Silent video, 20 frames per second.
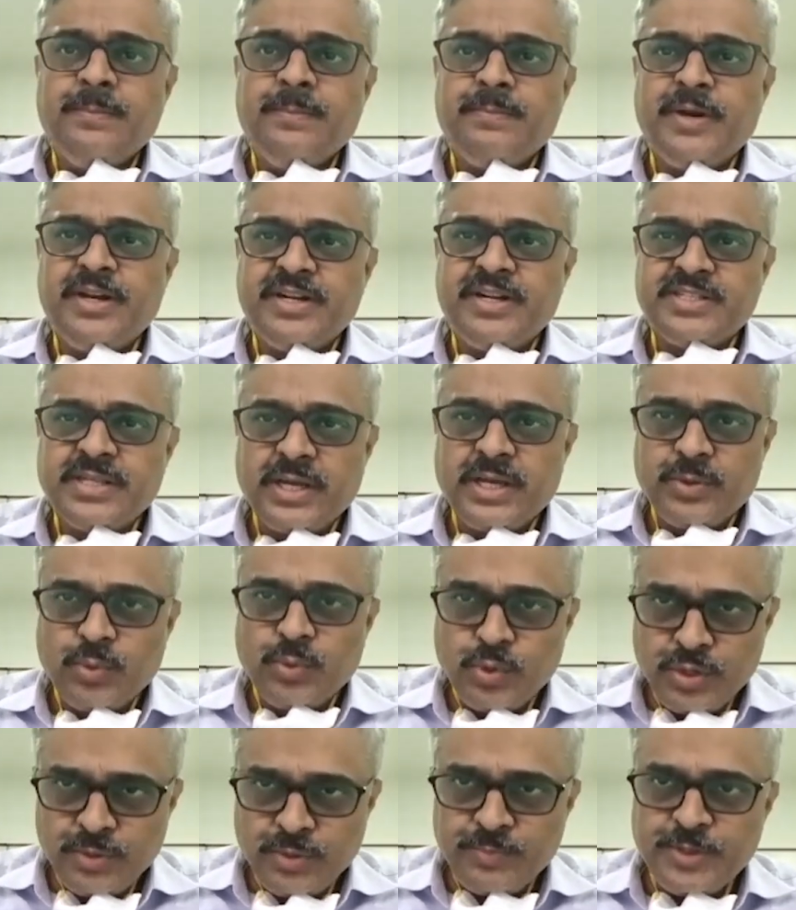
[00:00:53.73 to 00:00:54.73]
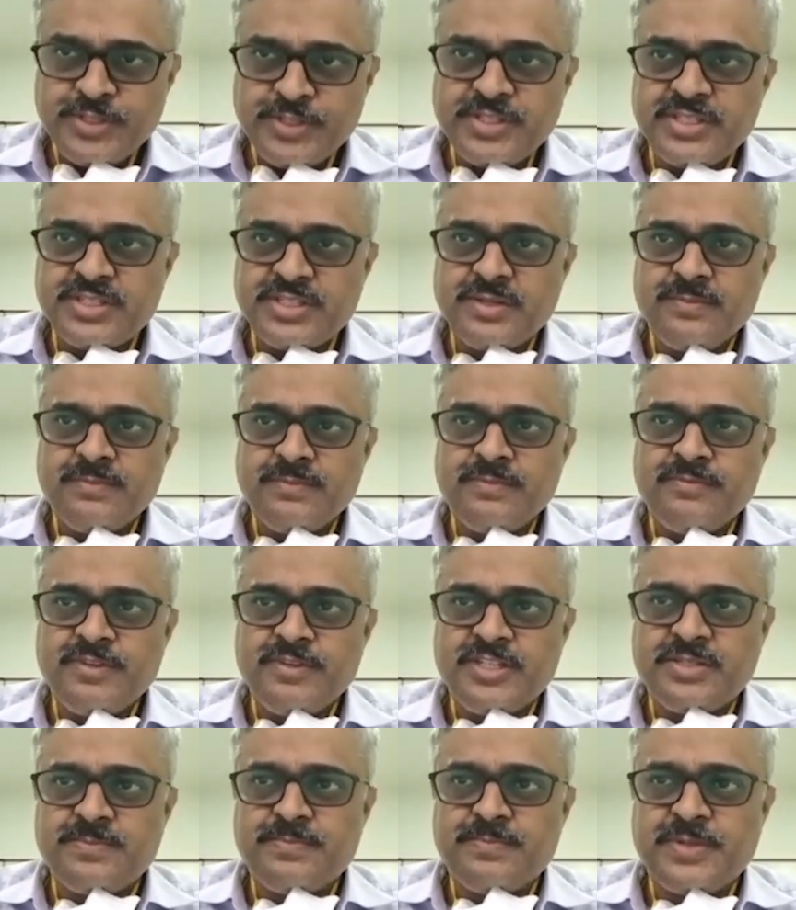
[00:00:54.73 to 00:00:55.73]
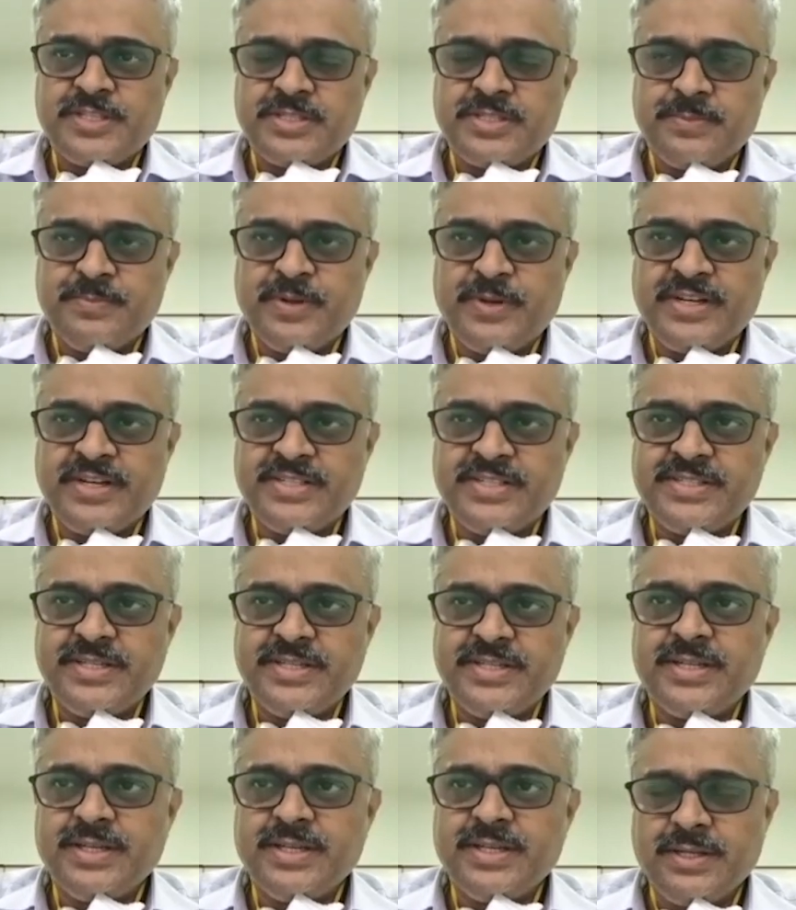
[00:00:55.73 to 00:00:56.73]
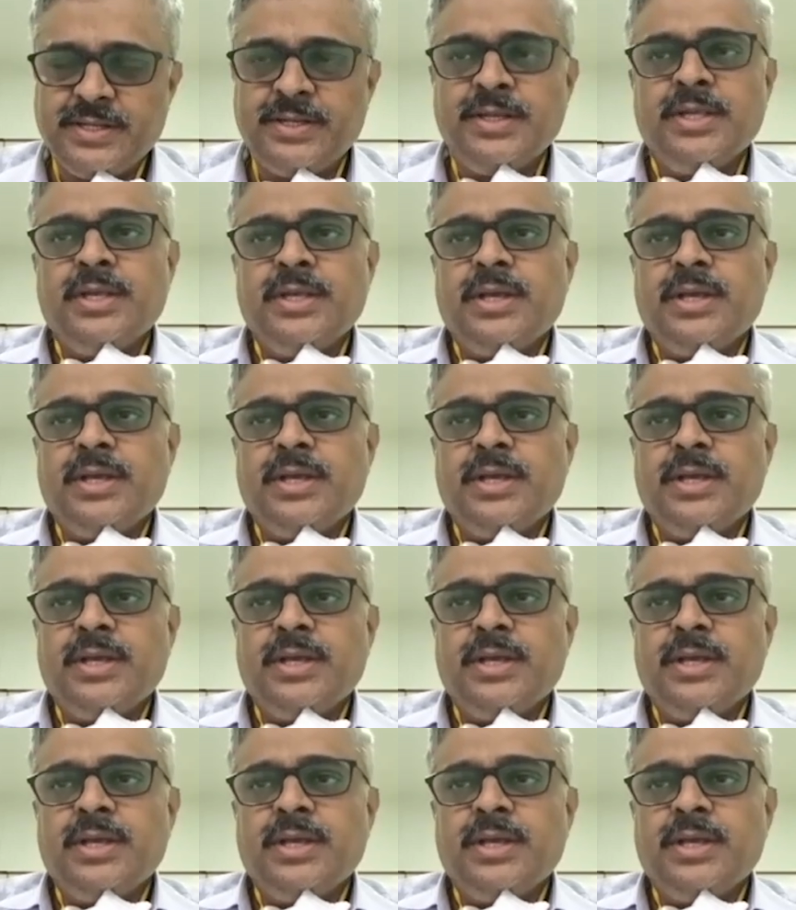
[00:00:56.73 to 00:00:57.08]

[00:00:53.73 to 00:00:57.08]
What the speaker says: but it's our own immune system which precipitates it, you know,